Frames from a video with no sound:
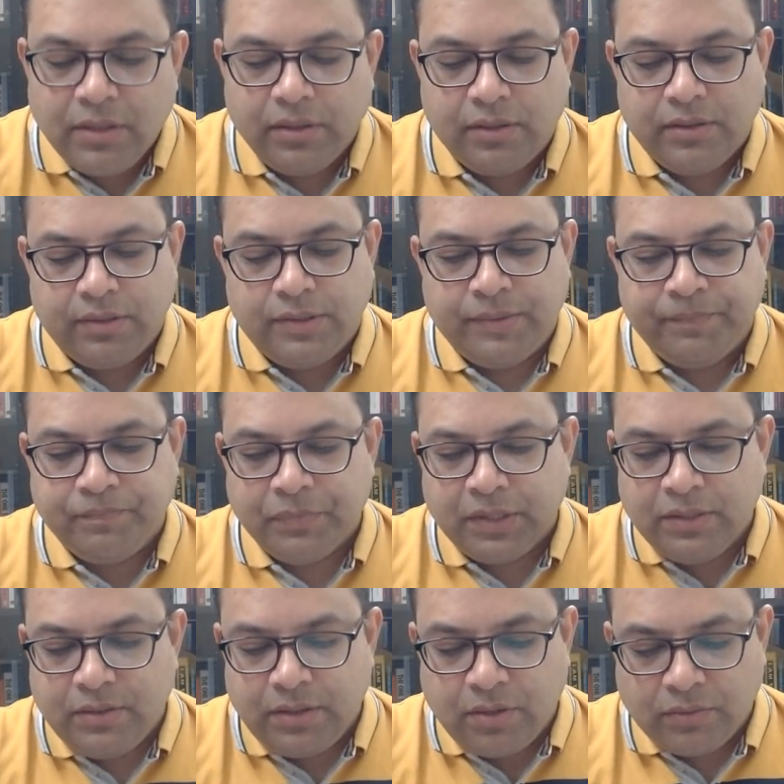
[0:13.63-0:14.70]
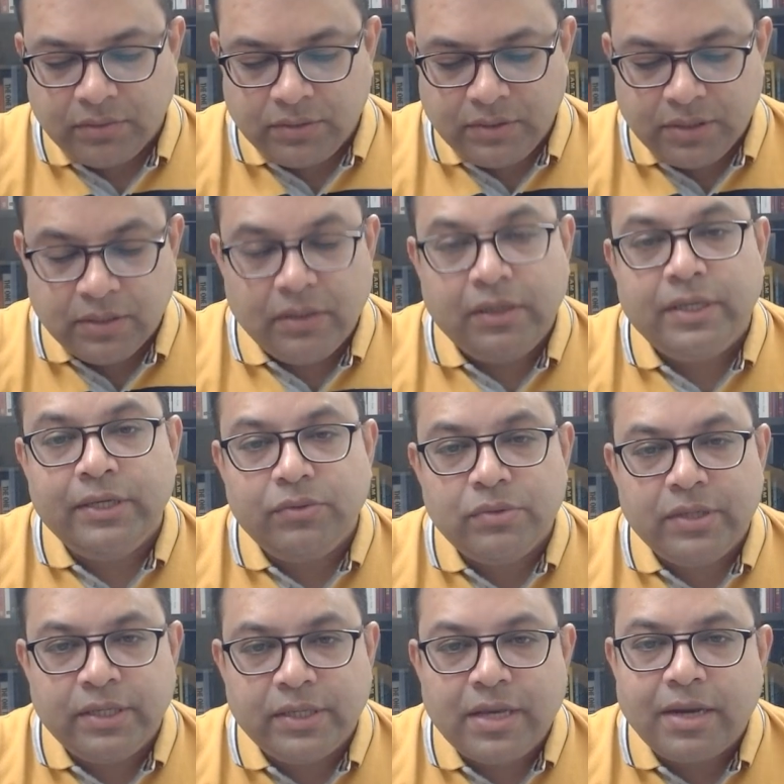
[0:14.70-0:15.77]
Uh, now, the link to
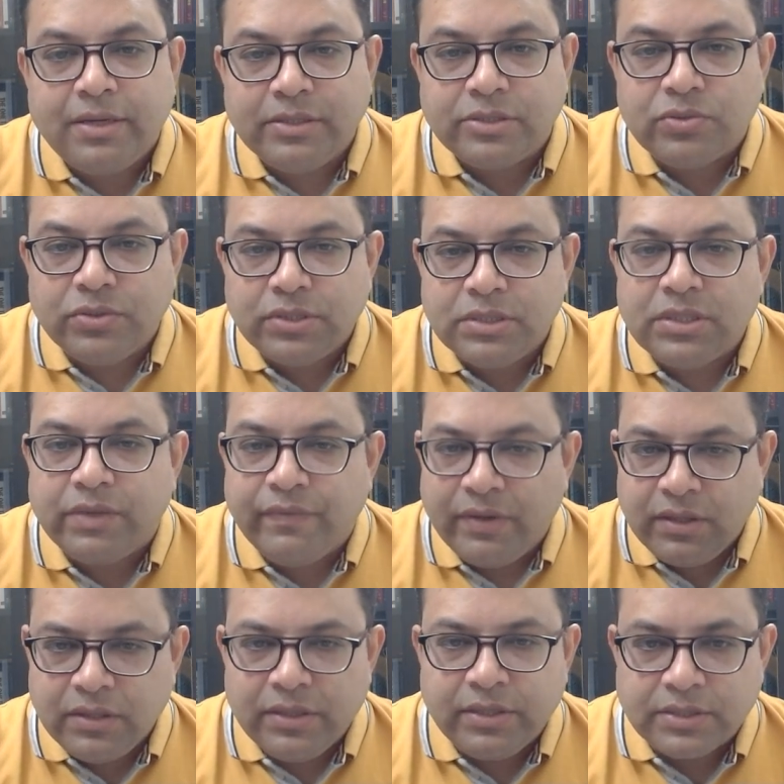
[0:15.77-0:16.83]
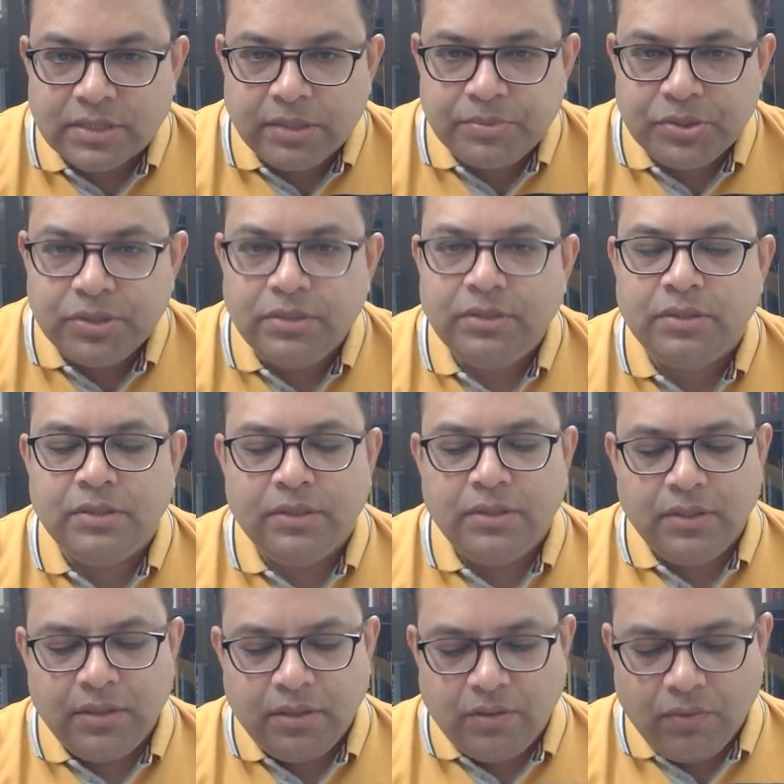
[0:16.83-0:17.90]
the entire discourse is given in the description.
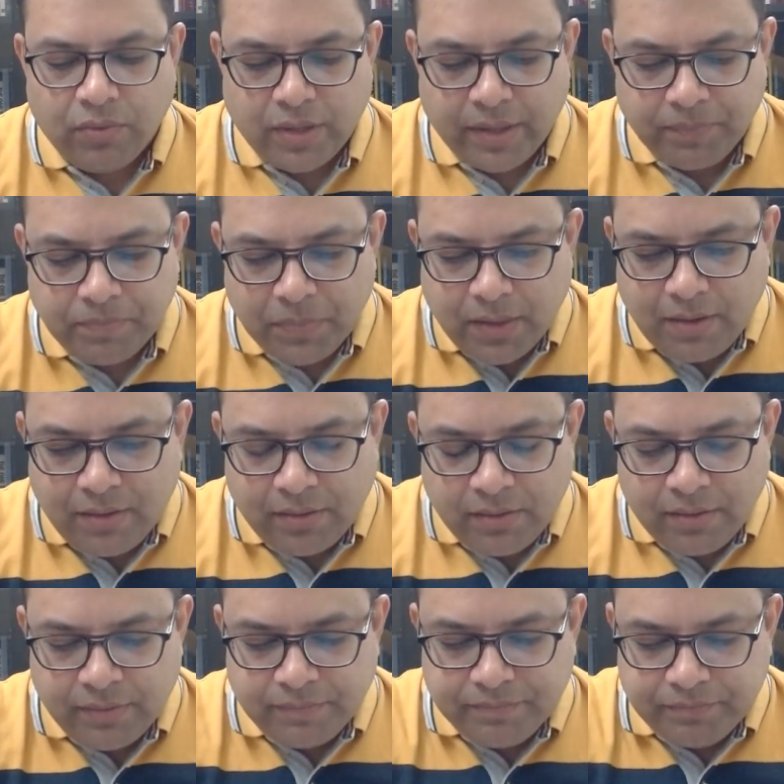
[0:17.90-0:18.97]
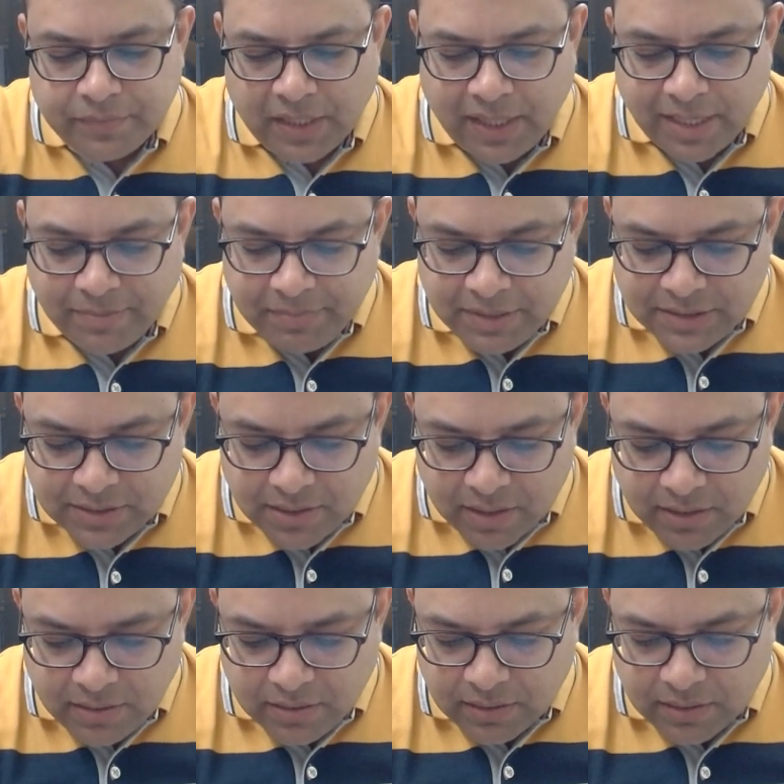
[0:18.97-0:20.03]
Okay, uh, let me
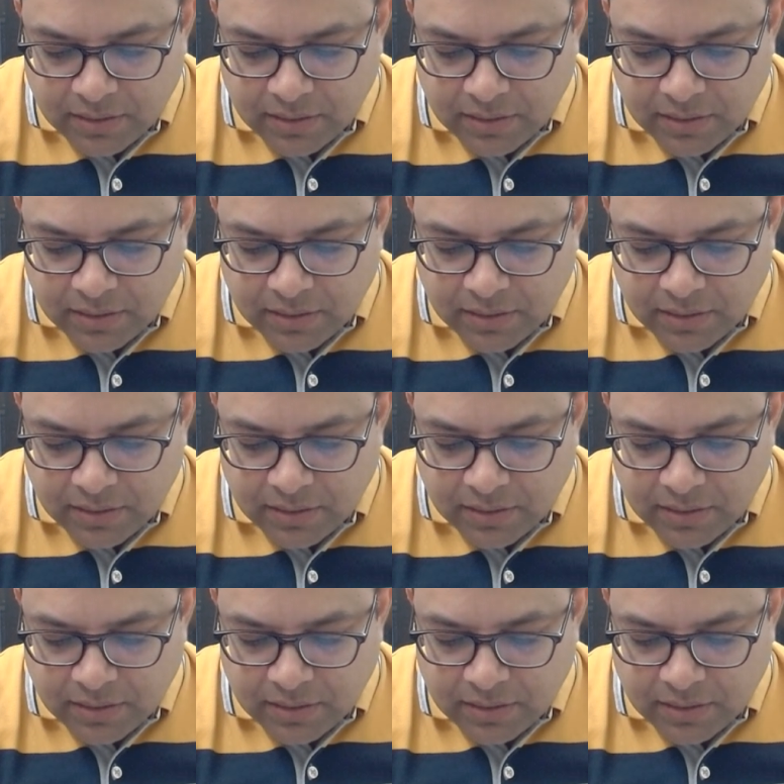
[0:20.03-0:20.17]
start.